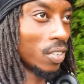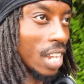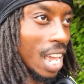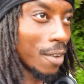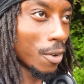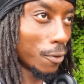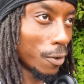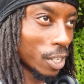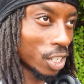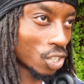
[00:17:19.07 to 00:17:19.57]

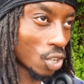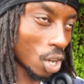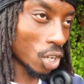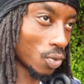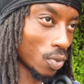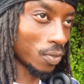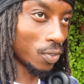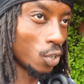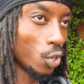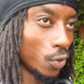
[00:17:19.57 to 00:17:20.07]
Everything starts
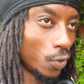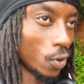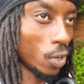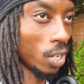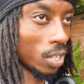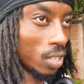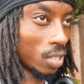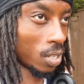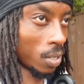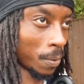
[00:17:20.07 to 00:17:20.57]
with you
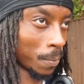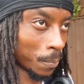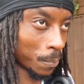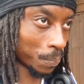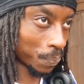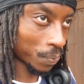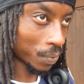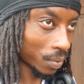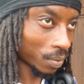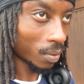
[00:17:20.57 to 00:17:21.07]
first.
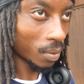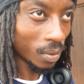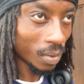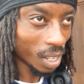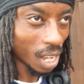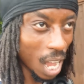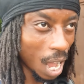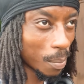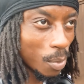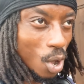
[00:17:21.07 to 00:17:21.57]

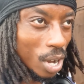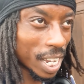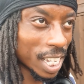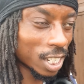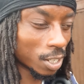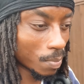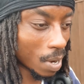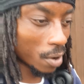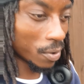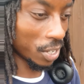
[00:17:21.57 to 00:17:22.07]
I'm not
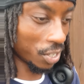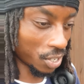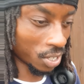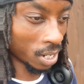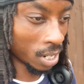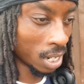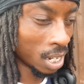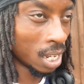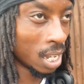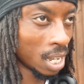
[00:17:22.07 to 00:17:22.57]
against marriage.
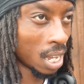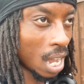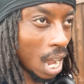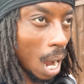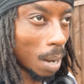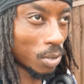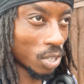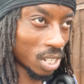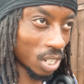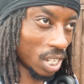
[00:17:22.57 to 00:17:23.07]

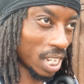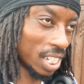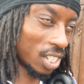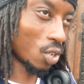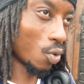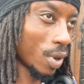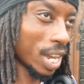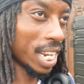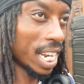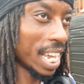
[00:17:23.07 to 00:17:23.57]
I'm just against
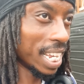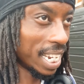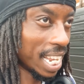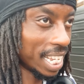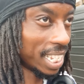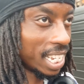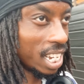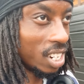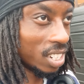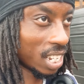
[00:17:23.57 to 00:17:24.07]
the way they
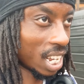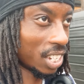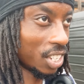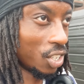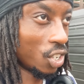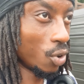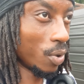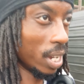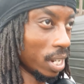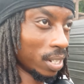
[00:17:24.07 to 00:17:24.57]
tell us how to
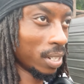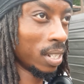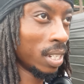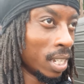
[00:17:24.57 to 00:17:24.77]
do it.